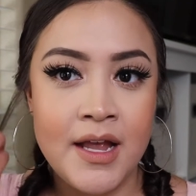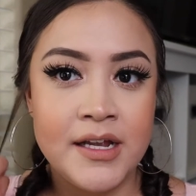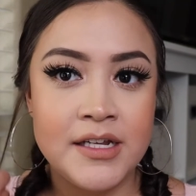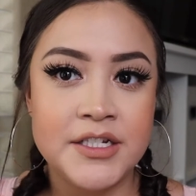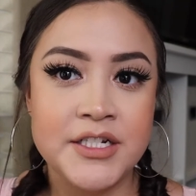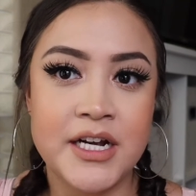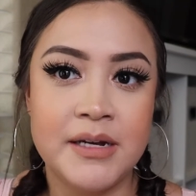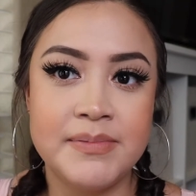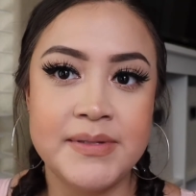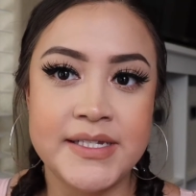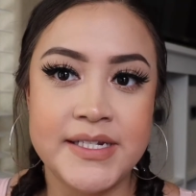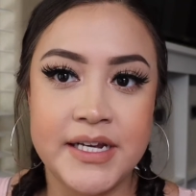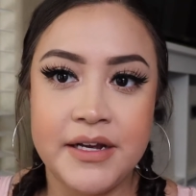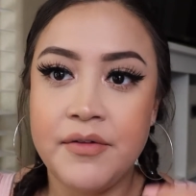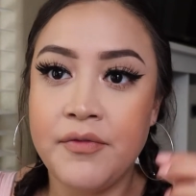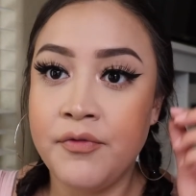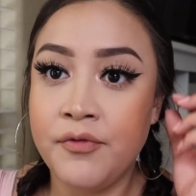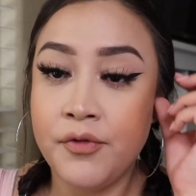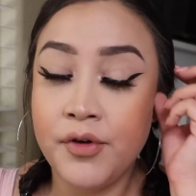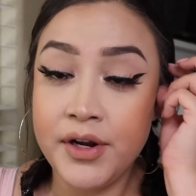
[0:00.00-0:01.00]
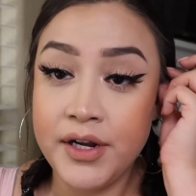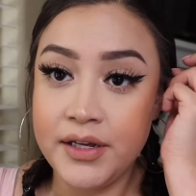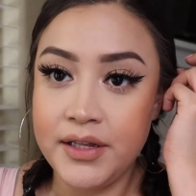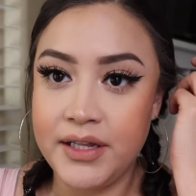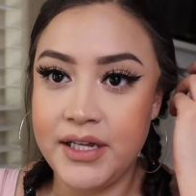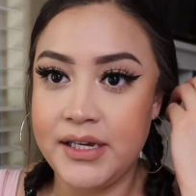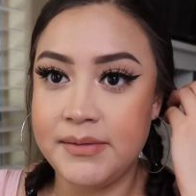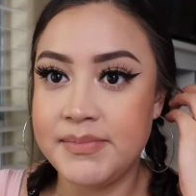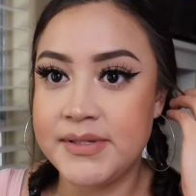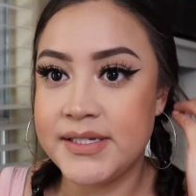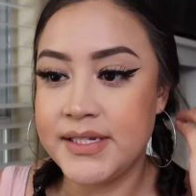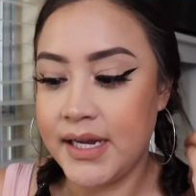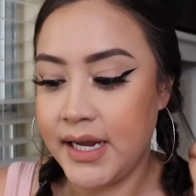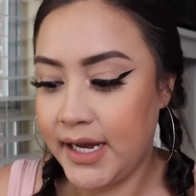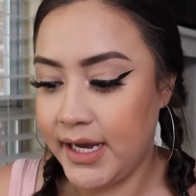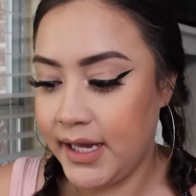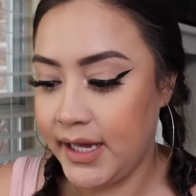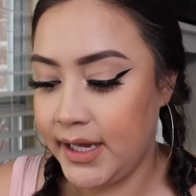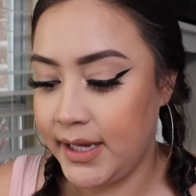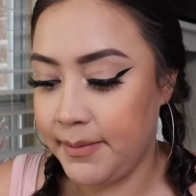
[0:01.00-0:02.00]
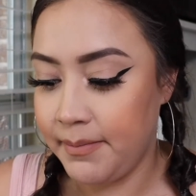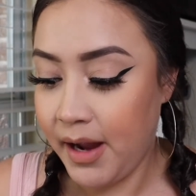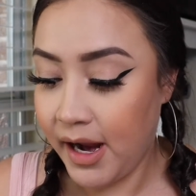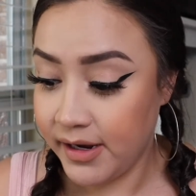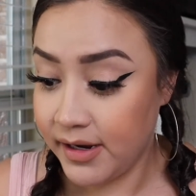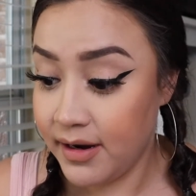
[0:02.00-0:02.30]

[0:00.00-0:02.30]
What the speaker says: chapstick for your lips. I